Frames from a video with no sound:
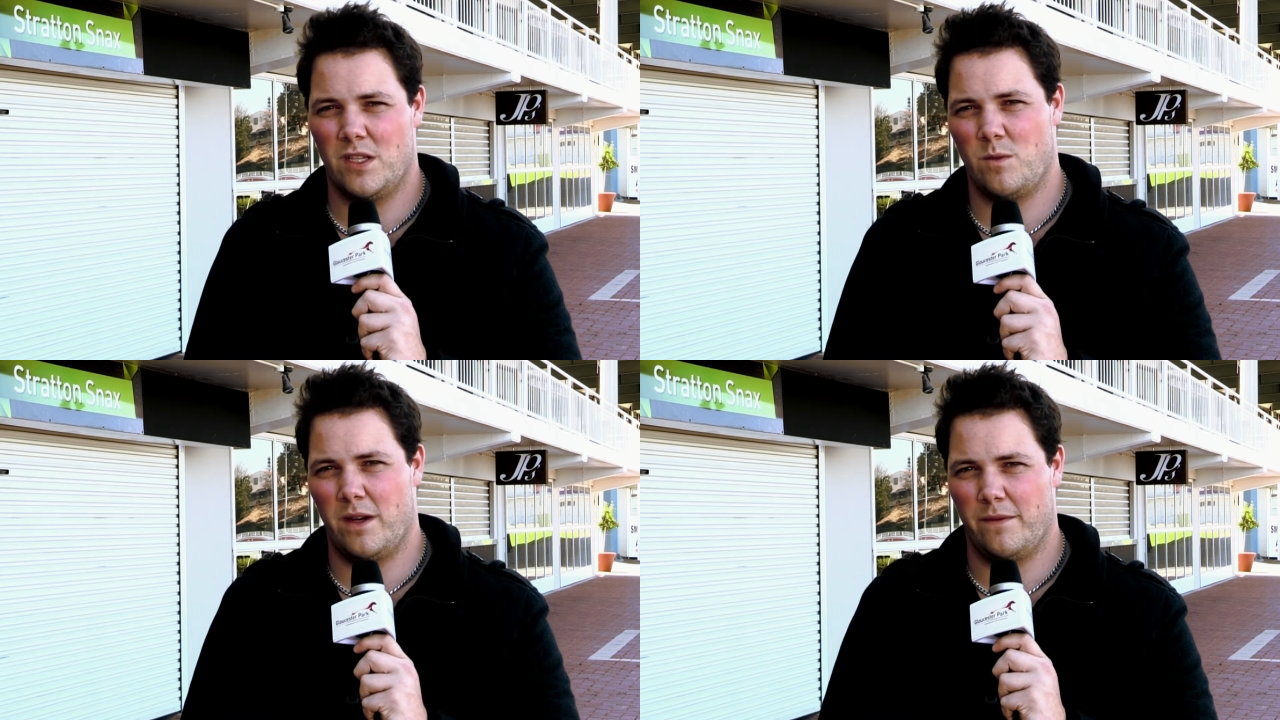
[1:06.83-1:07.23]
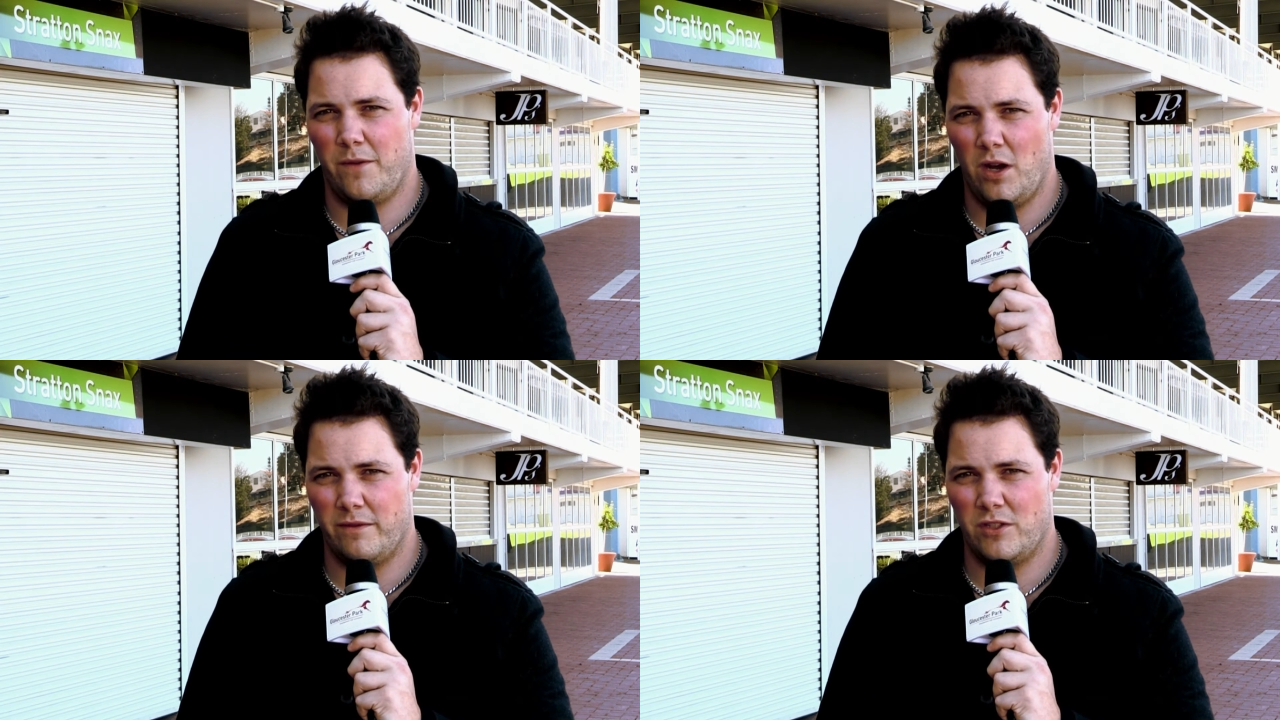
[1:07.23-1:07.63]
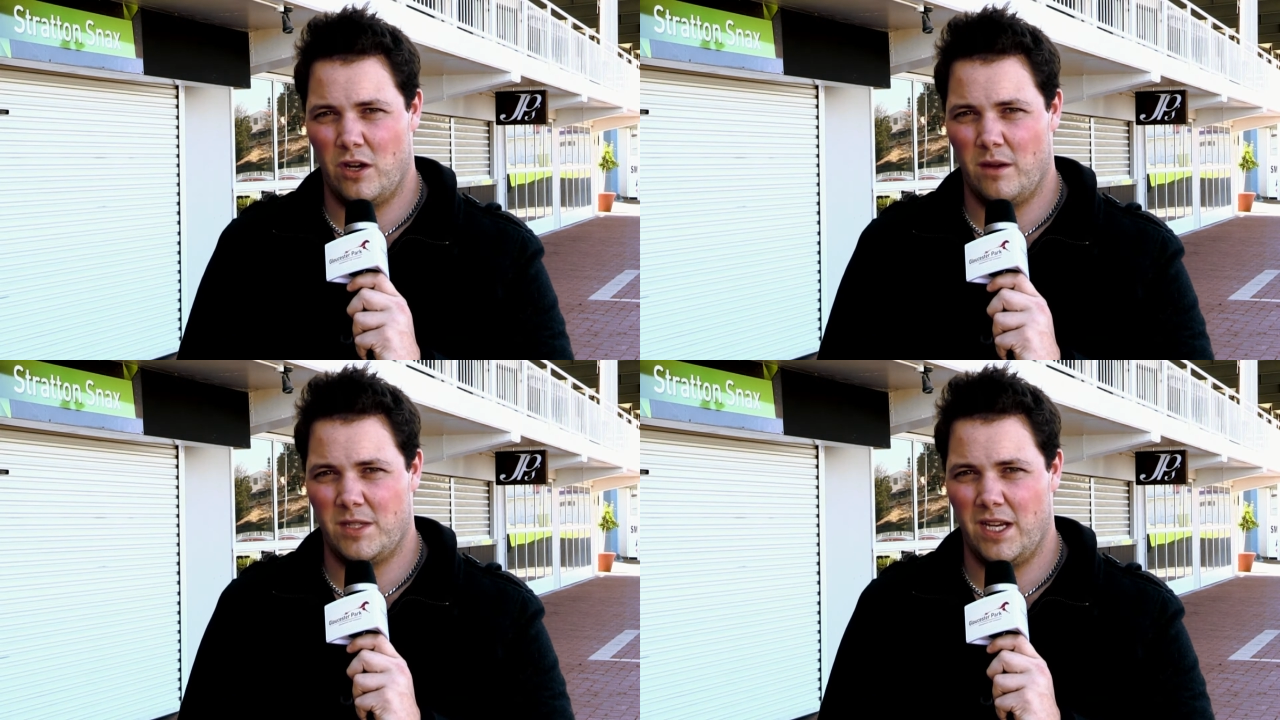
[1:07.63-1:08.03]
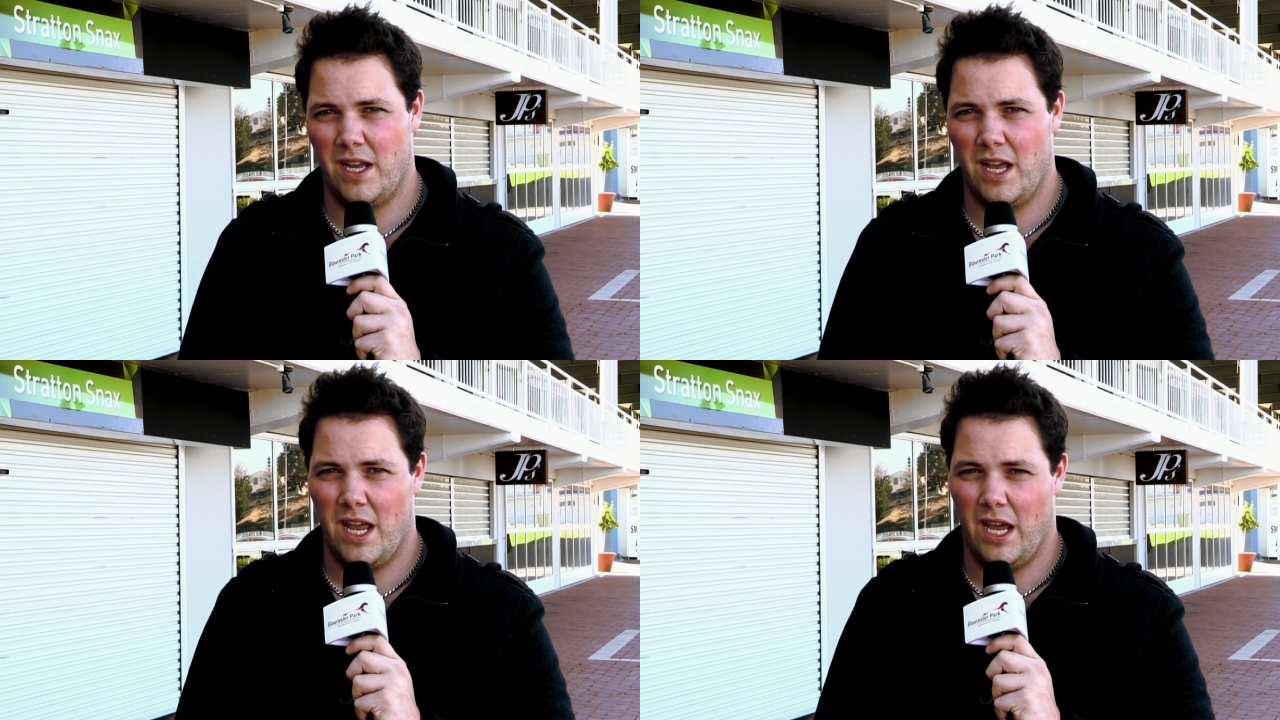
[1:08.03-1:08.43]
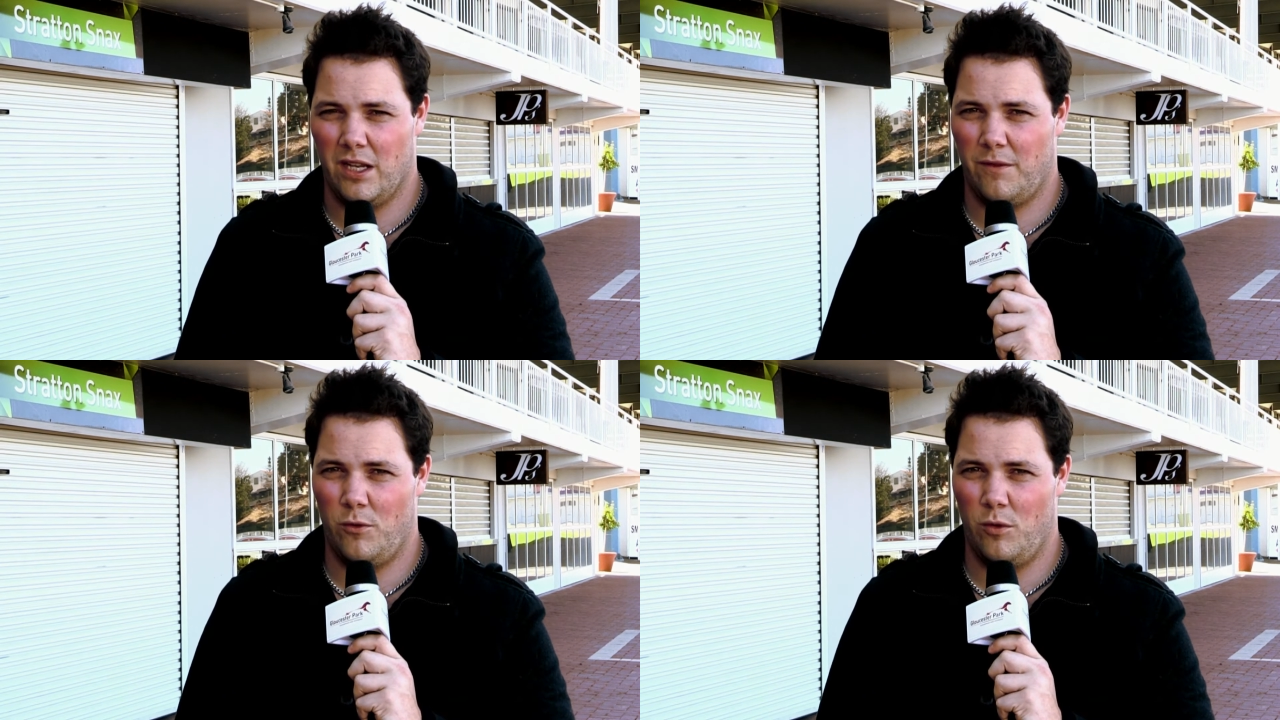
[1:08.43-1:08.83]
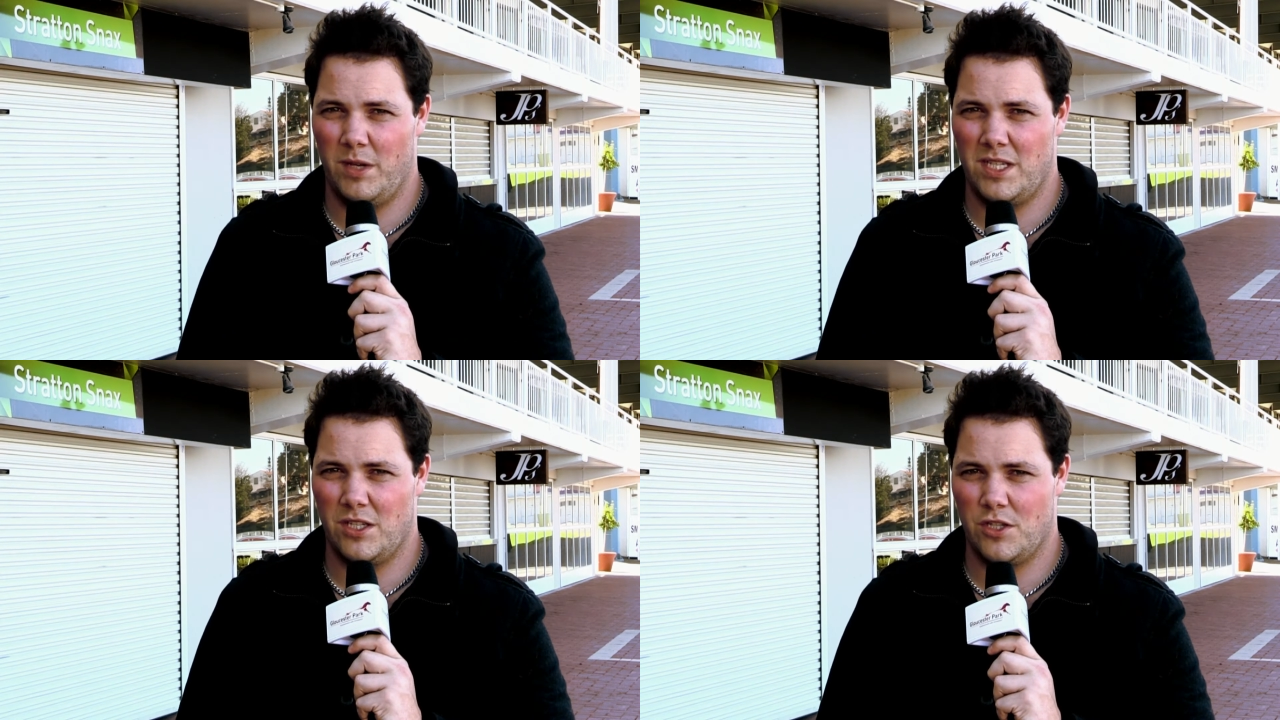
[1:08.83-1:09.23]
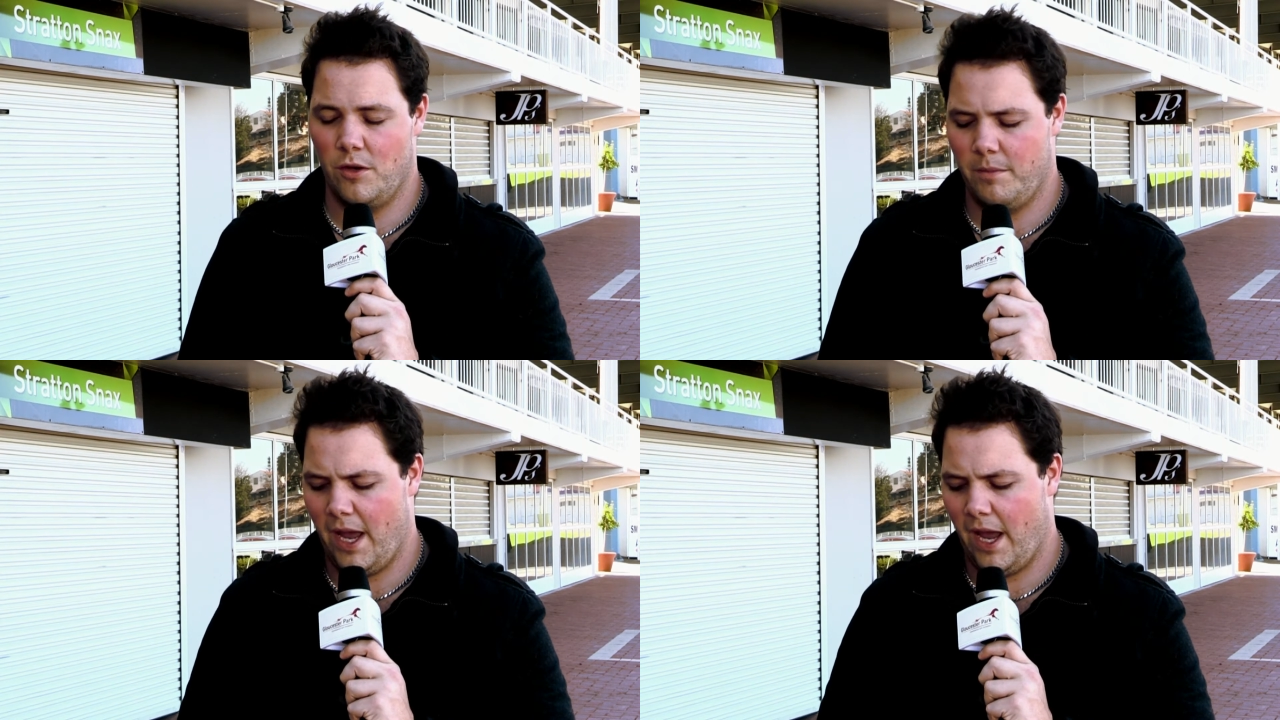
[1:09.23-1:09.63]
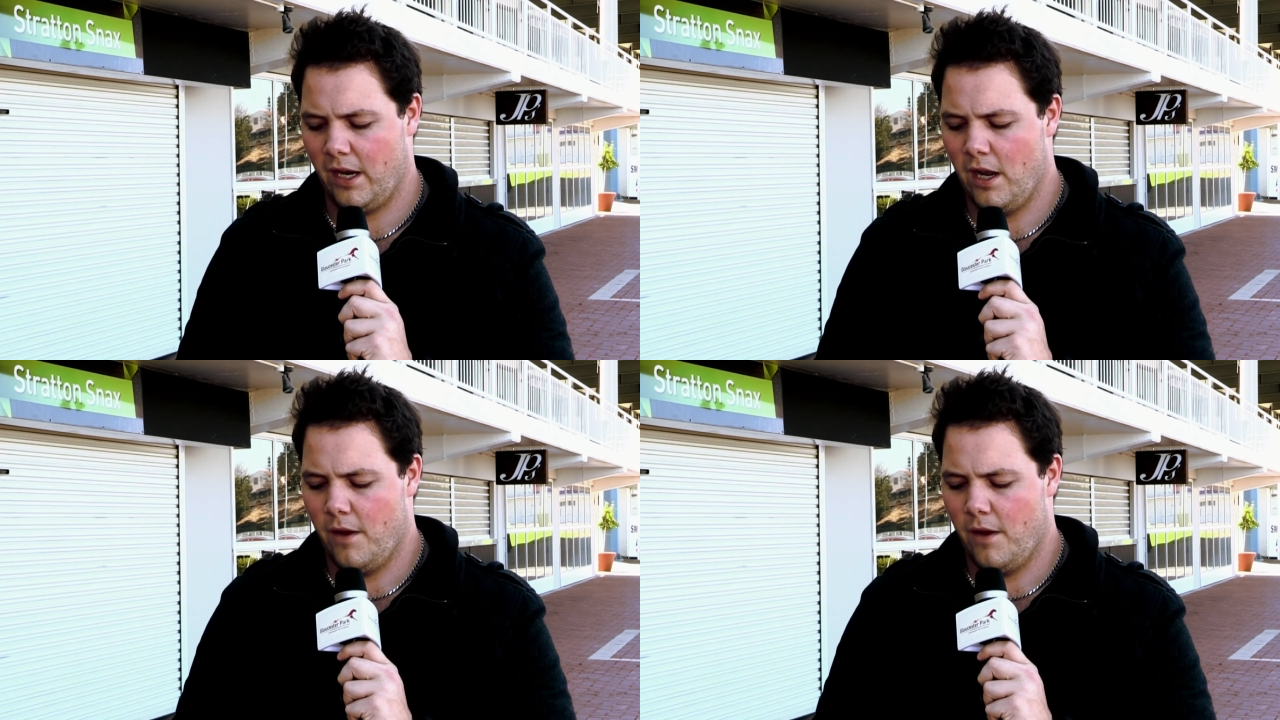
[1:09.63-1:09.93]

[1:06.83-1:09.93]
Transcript: It's won 5 times here, and its form isn't too bad.